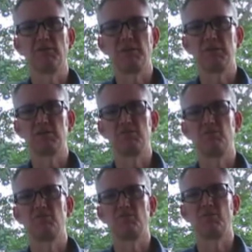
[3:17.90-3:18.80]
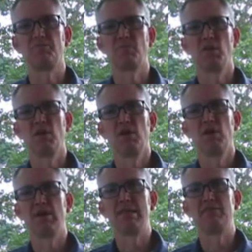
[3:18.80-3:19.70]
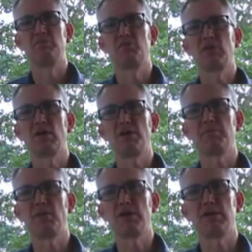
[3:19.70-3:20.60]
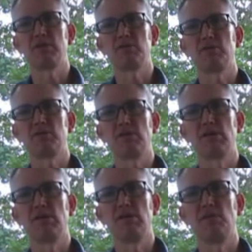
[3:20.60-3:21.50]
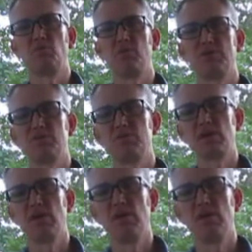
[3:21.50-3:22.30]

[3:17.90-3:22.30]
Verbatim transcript: mentioned this before. And the Missouri Compromise uh, was